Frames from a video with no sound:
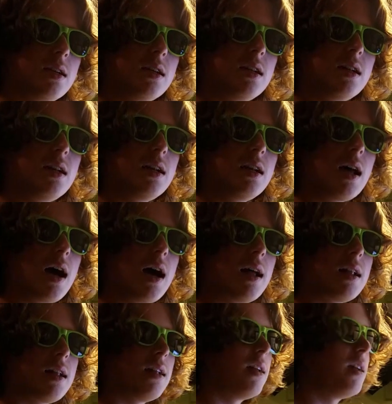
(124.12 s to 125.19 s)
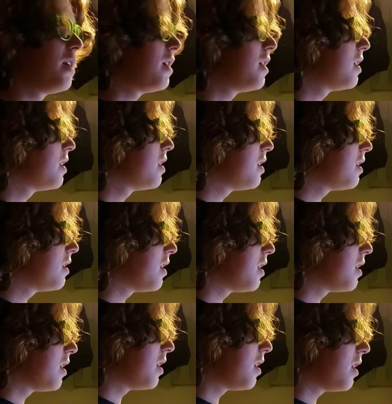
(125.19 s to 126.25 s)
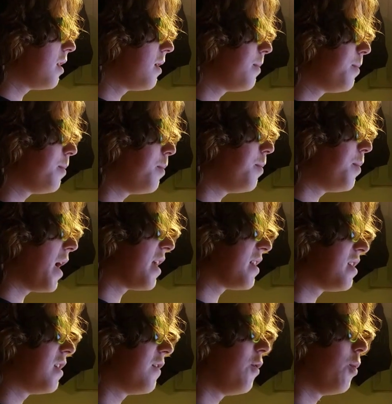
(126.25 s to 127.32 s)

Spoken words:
not the best if you